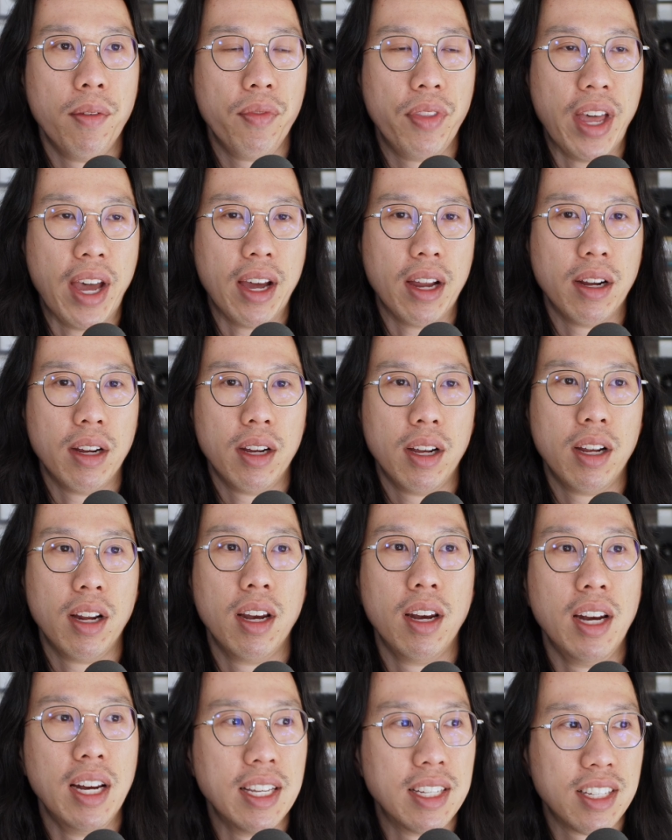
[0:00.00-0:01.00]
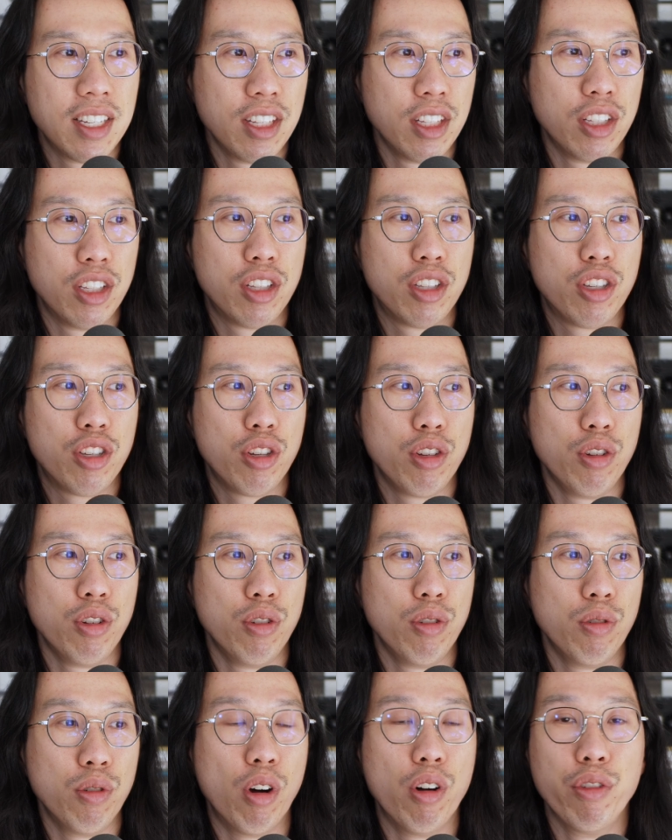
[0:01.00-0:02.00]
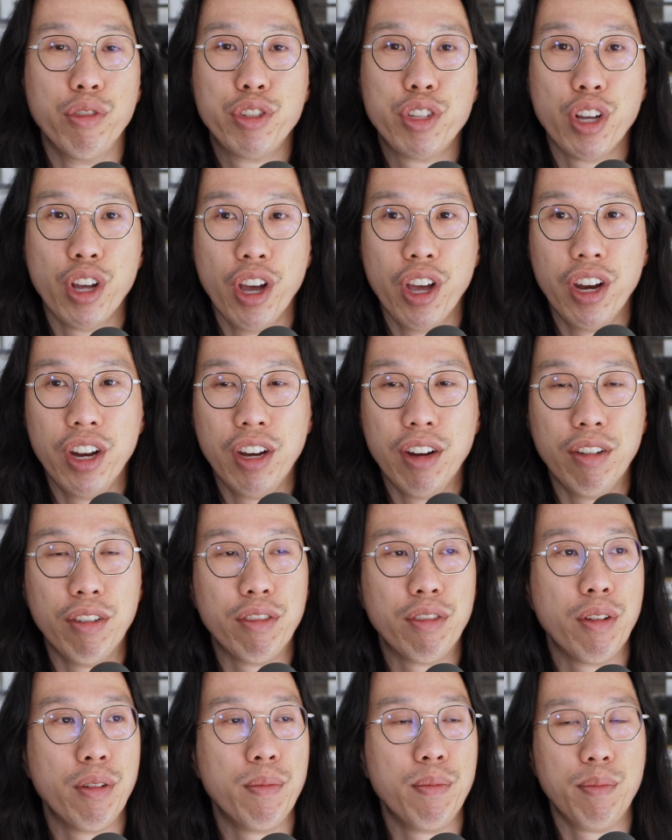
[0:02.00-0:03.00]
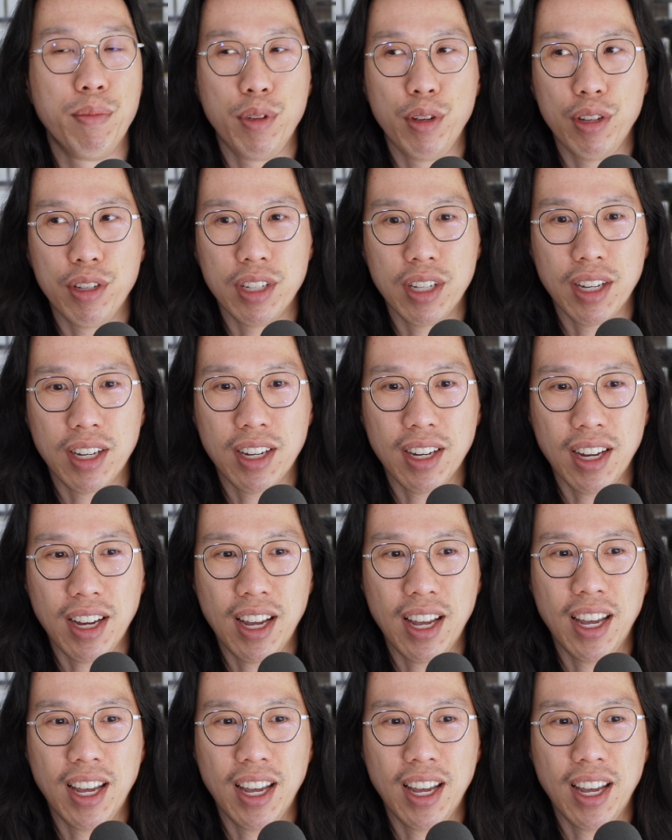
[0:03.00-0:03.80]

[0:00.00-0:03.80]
that listened to alternative music.